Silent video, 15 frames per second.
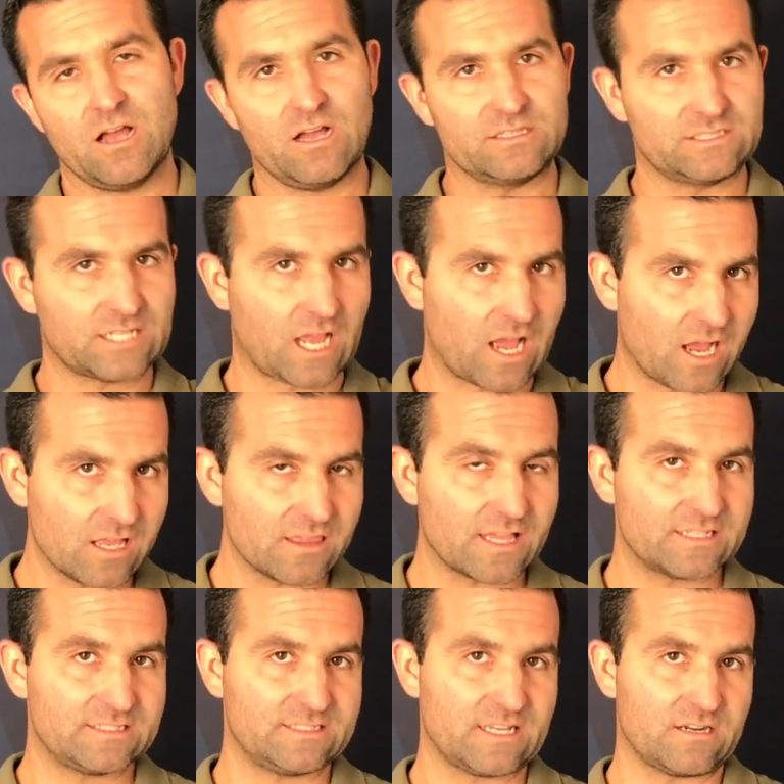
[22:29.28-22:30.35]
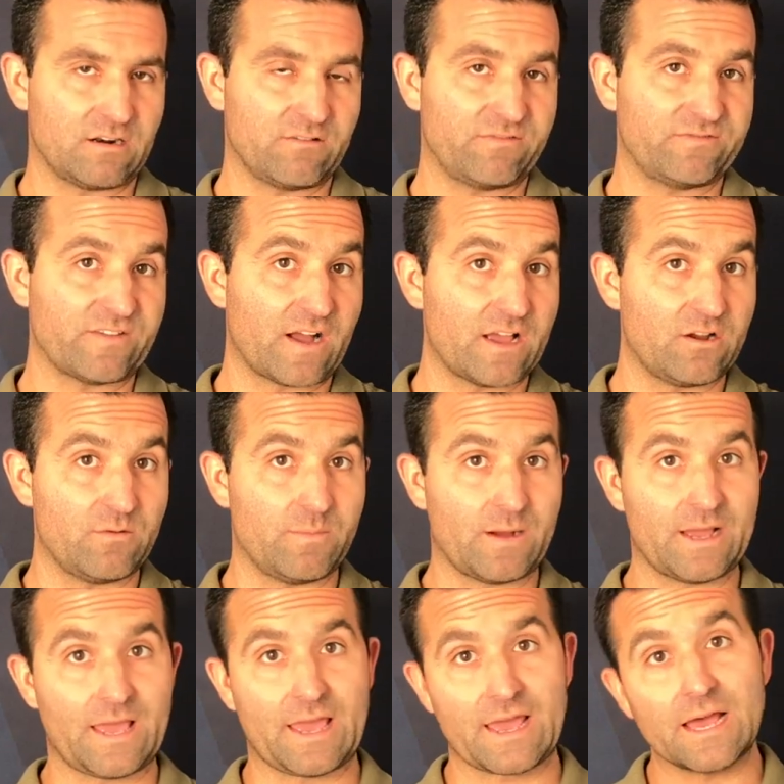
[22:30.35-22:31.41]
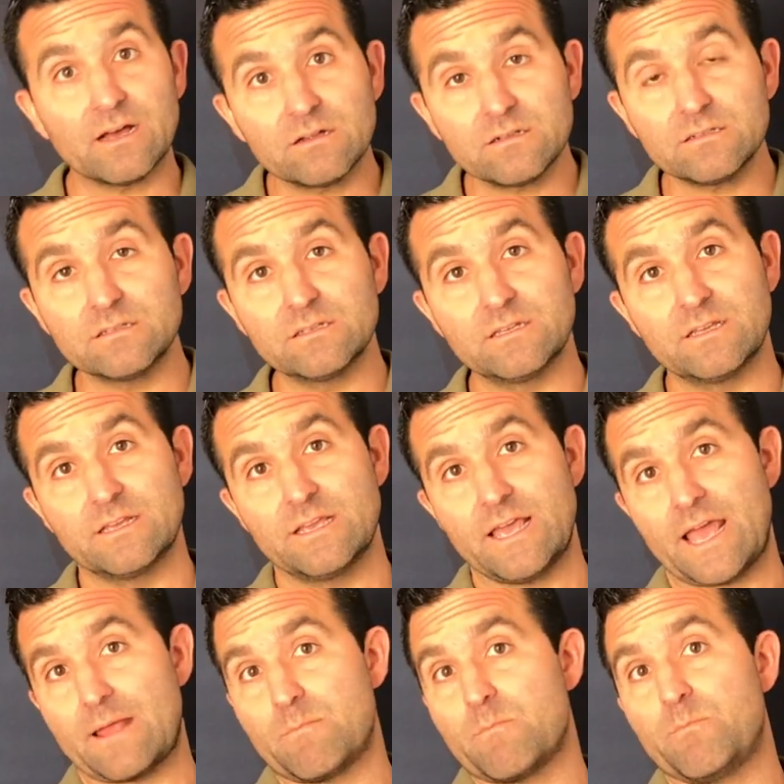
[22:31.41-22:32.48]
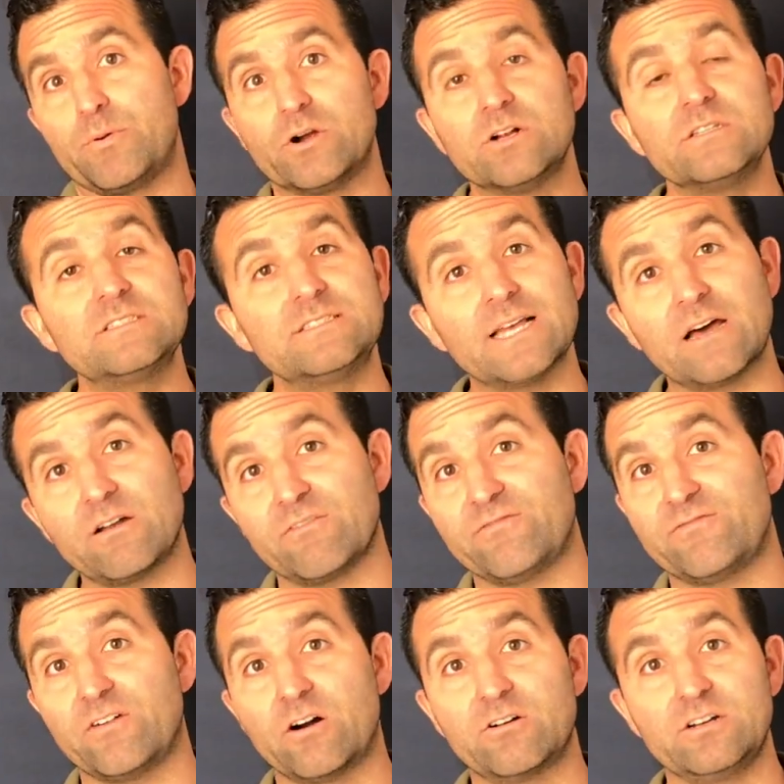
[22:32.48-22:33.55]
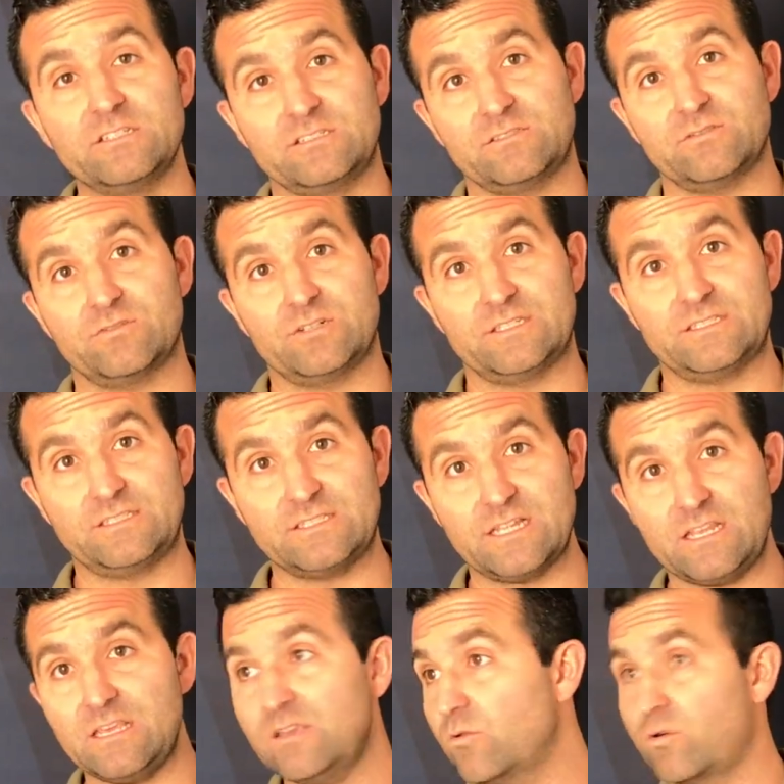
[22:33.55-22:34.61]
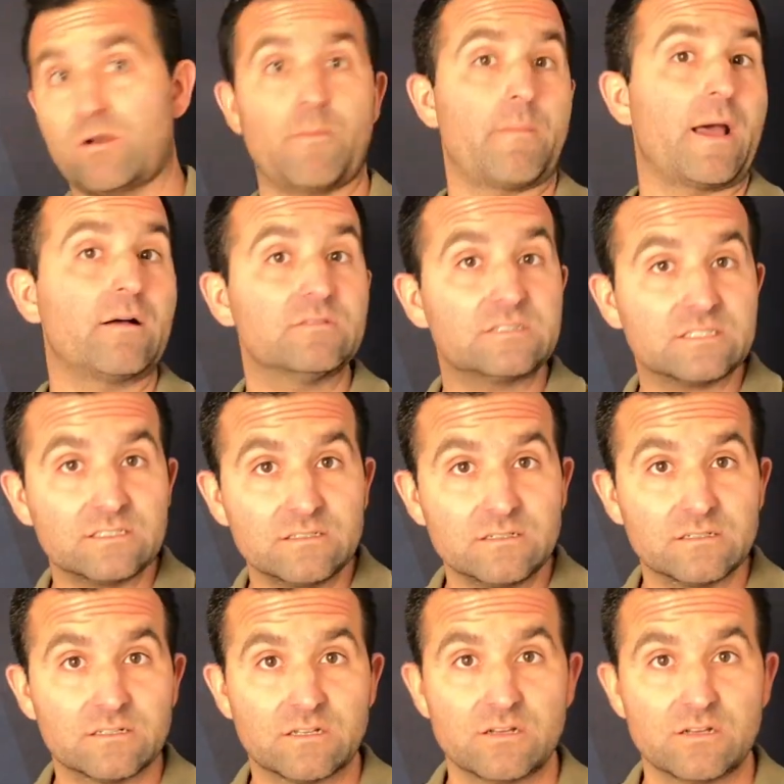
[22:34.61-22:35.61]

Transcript: a tongue that's set on fire by hell, and burns down a forest or a city or a mountain,